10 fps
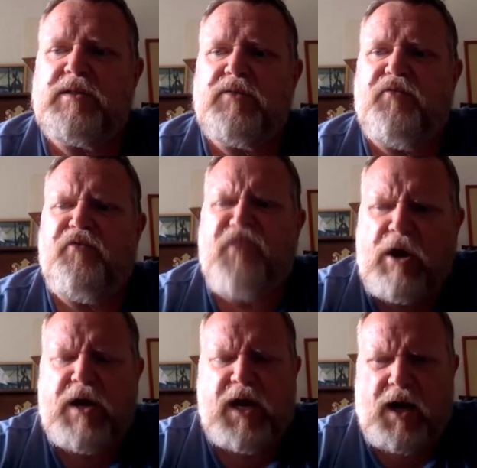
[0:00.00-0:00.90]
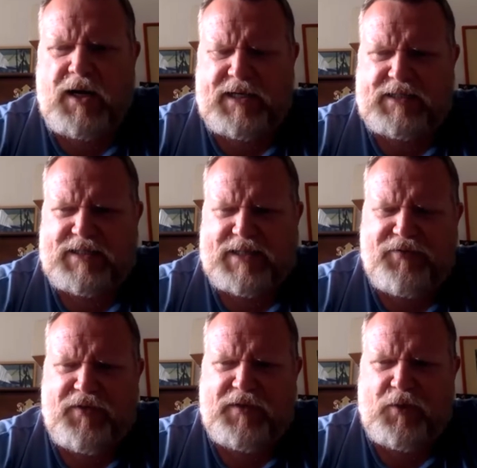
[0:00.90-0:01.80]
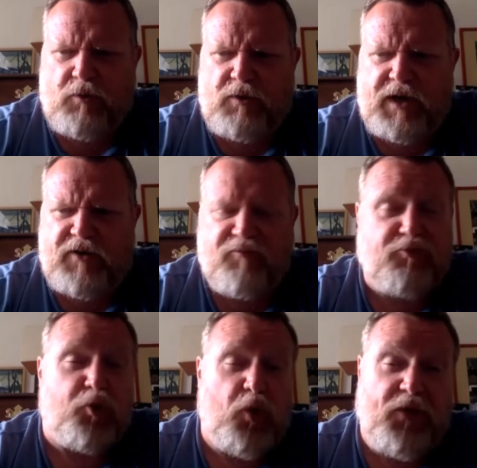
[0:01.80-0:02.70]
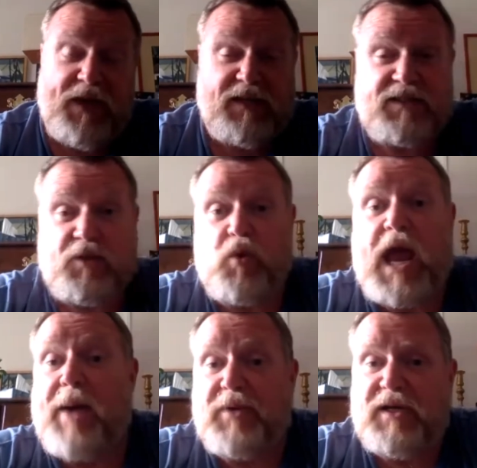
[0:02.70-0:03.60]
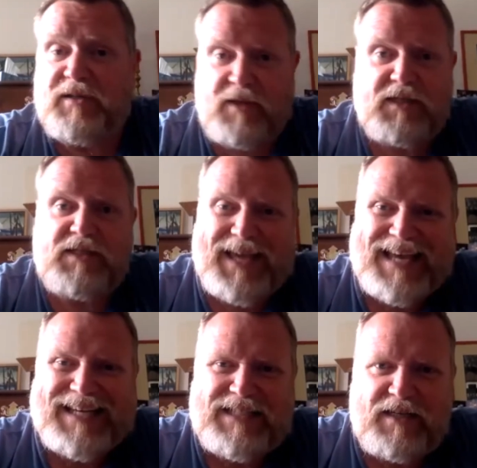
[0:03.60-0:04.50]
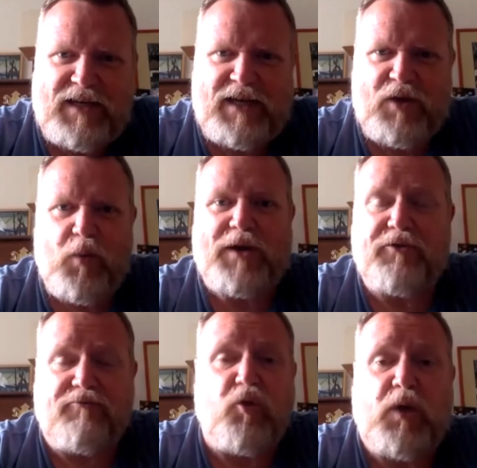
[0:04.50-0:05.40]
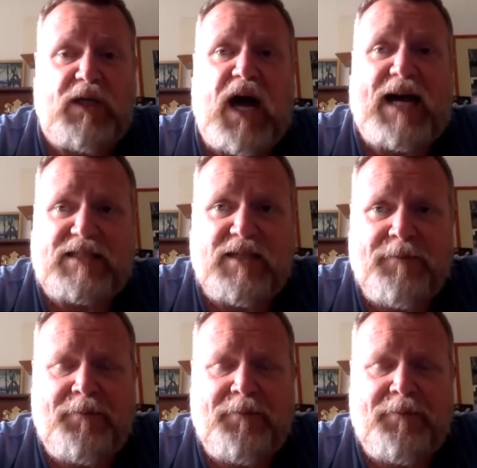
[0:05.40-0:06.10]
very honest. And I think there were a lot of brutal things that were happening to this kid, and he went through a lot.